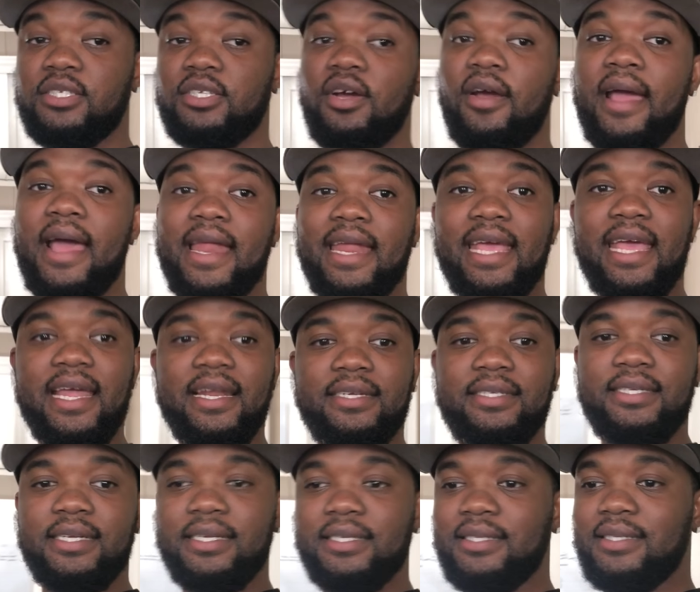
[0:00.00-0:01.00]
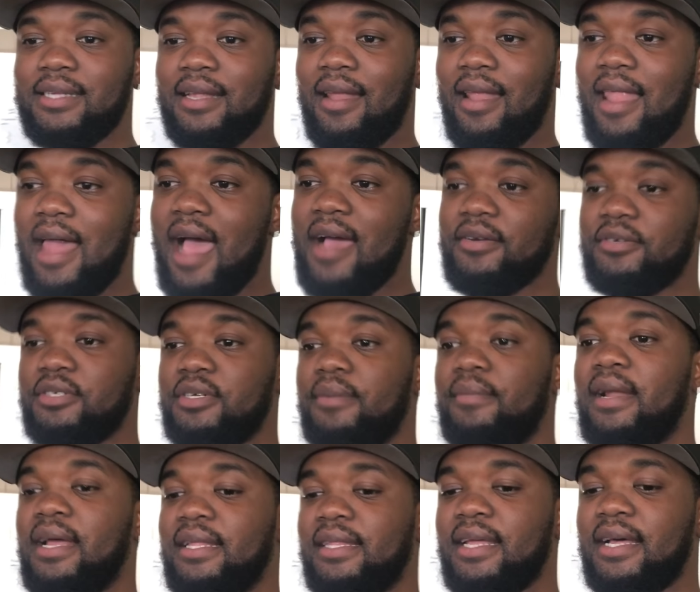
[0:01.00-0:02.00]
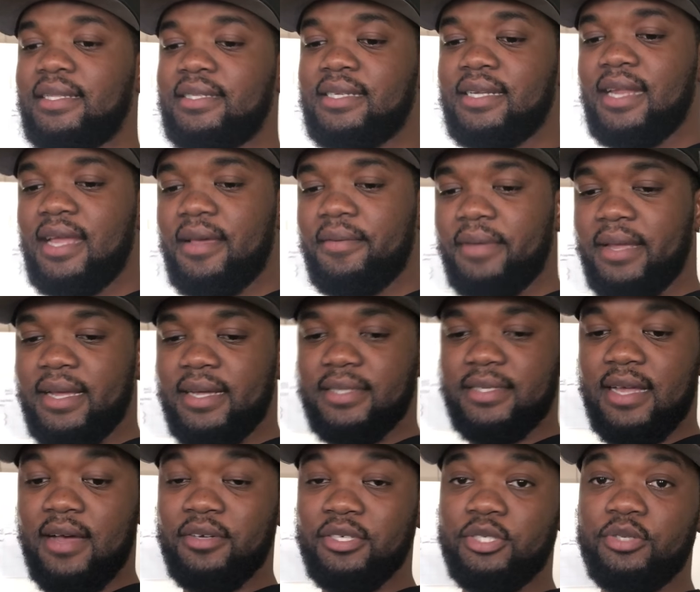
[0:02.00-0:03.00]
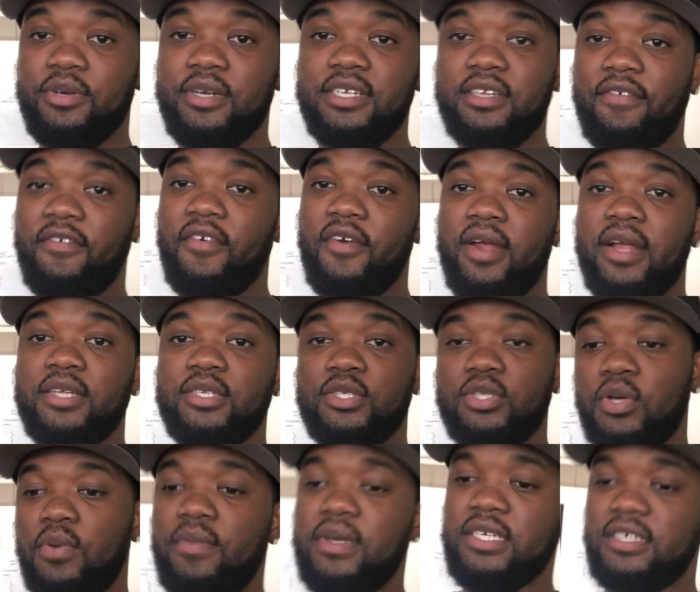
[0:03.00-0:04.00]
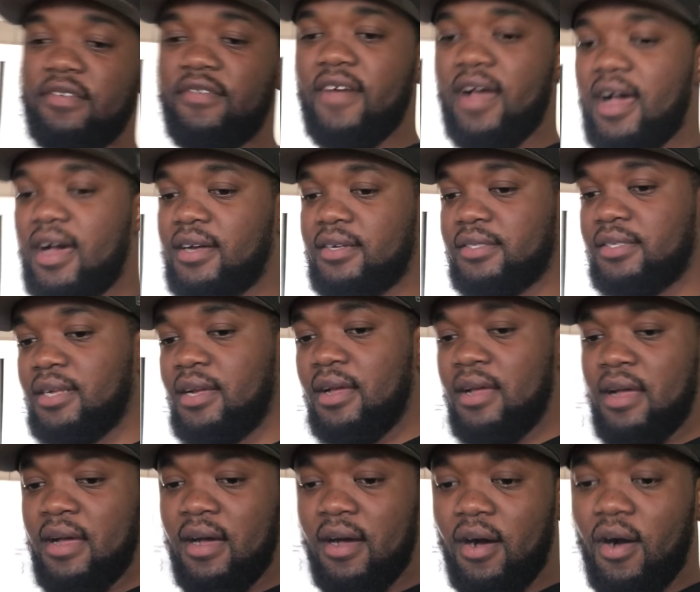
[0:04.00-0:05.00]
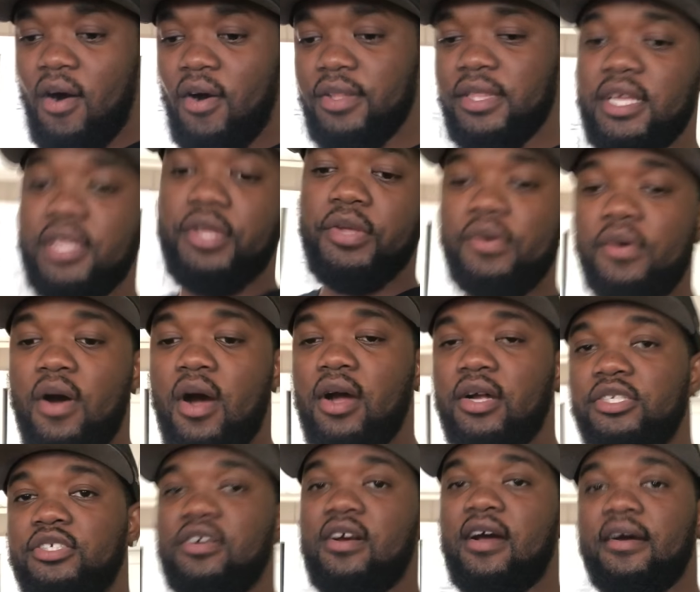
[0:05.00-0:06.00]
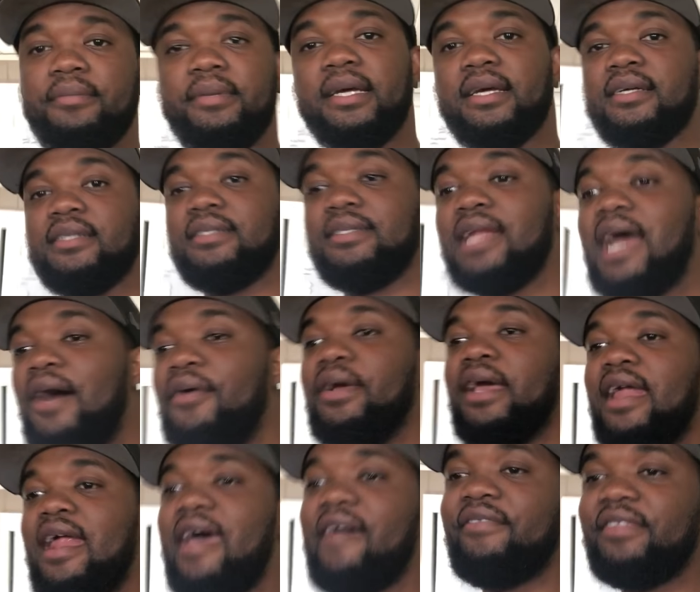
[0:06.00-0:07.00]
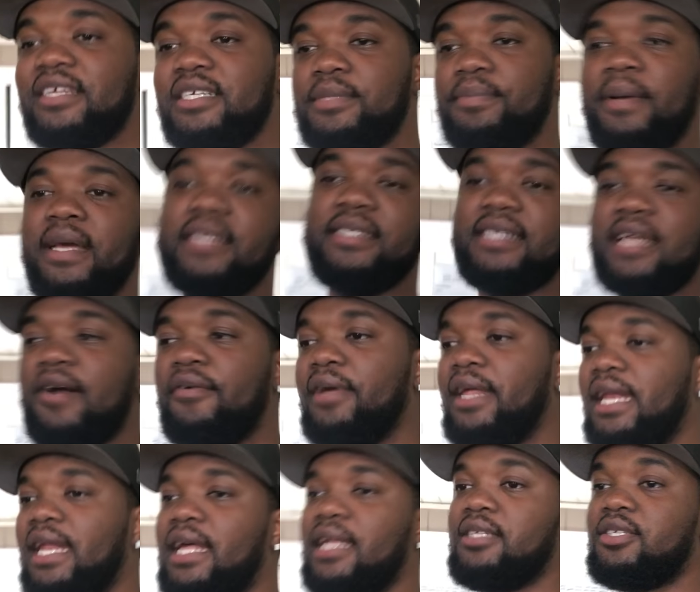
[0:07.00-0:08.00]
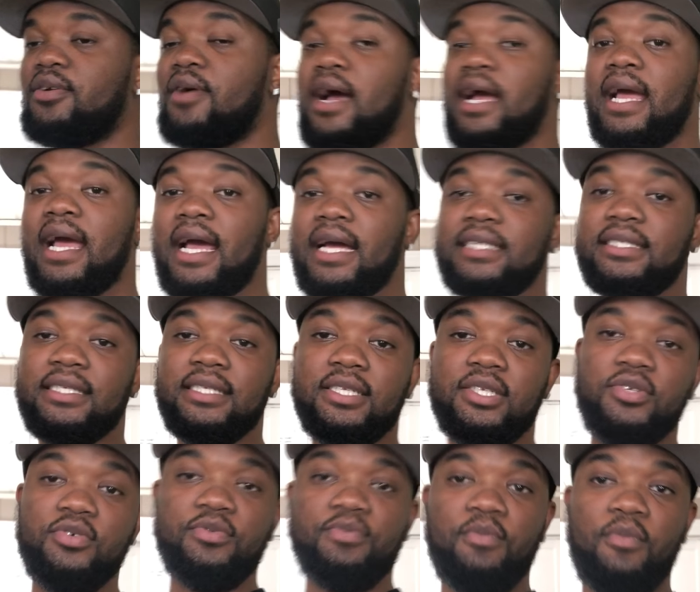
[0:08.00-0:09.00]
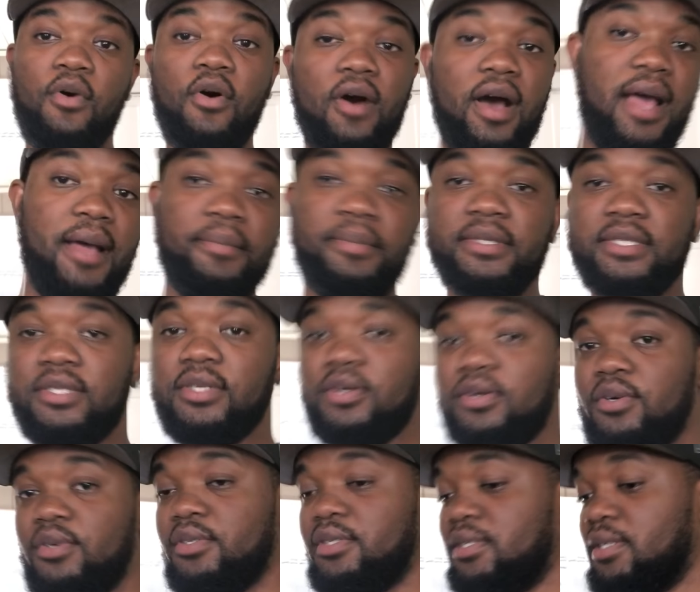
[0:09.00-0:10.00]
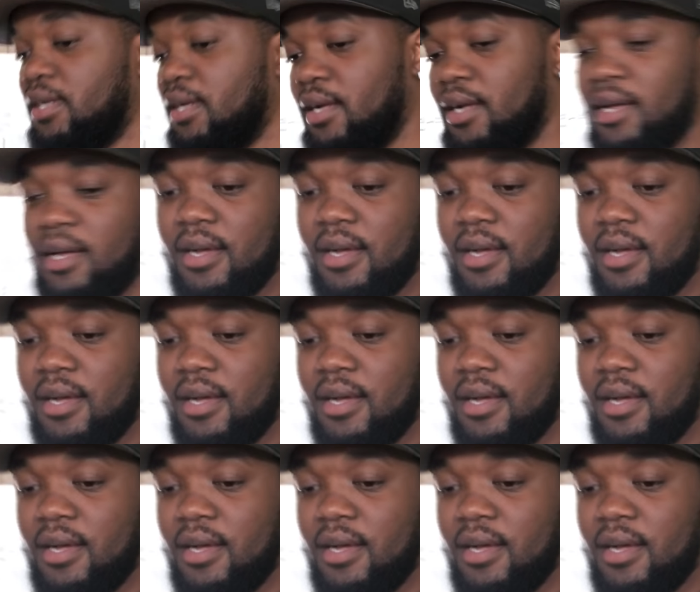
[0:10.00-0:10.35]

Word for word: Sorry I didn't get a chance to live stream like that today because I was transferring so much files on the new hard drive because now we're gonna have the space that we need so I can actually do more episodes.